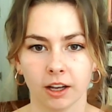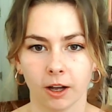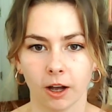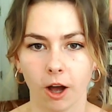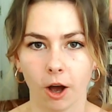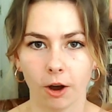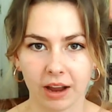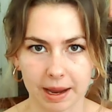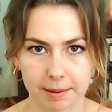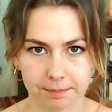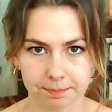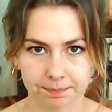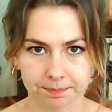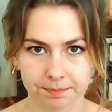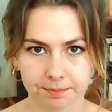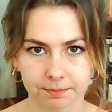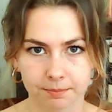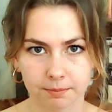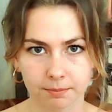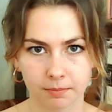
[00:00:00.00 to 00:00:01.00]
Okay,
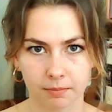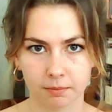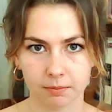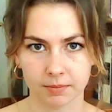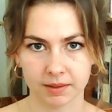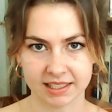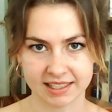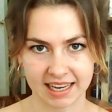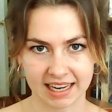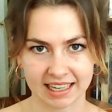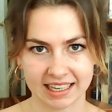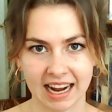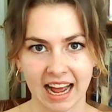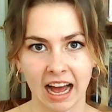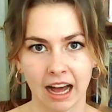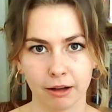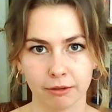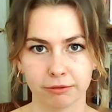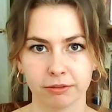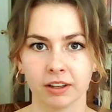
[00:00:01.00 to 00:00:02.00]
the second
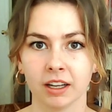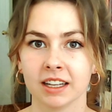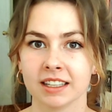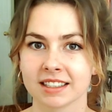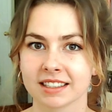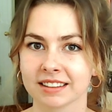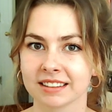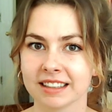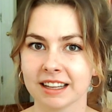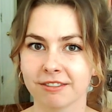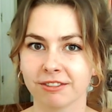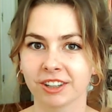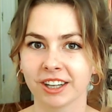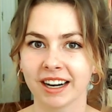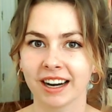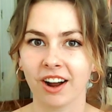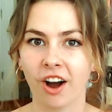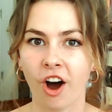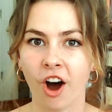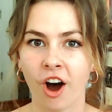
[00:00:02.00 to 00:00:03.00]
half,
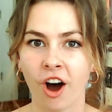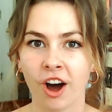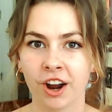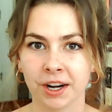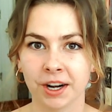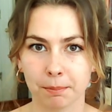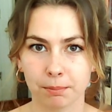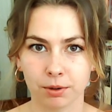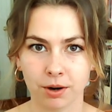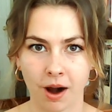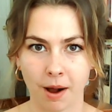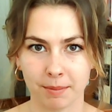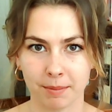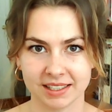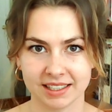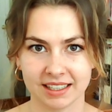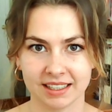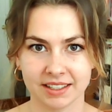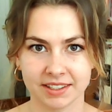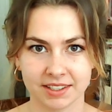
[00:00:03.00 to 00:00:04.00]
delivering on
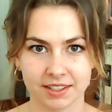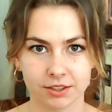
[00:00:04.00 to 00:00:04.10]
promises.